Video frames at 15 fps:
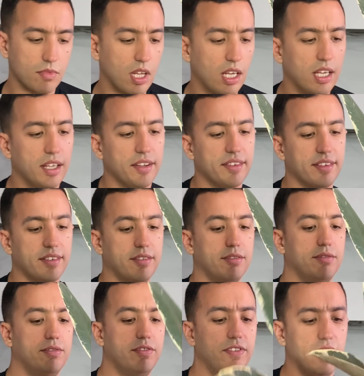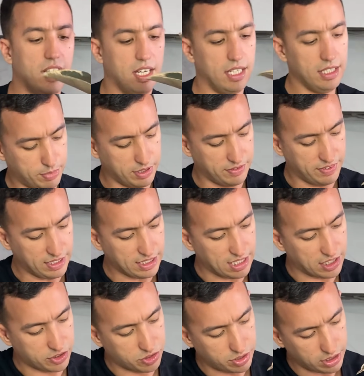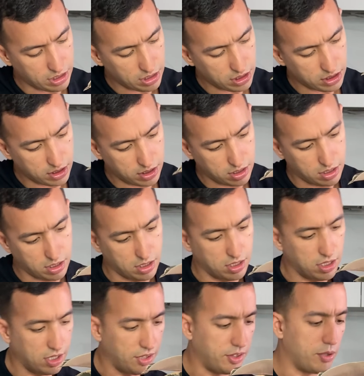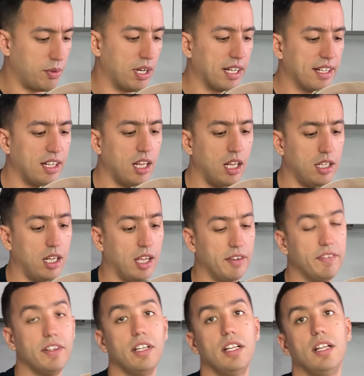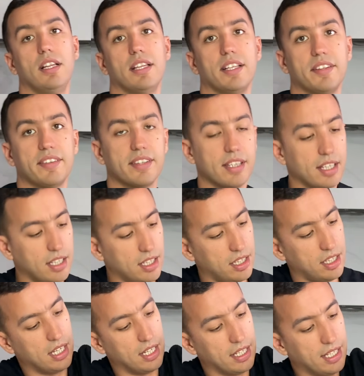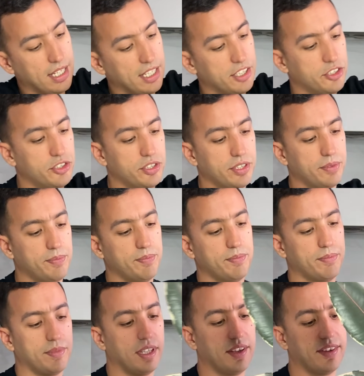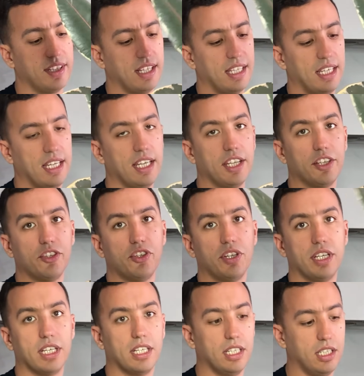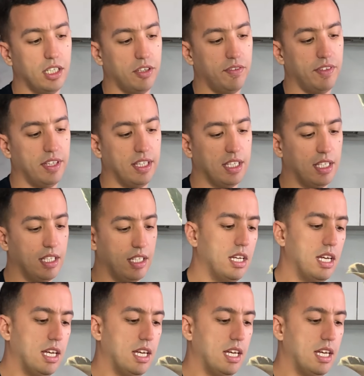is fine, perfect actually. It's the right level. There's still an edge. There's still an edge here over the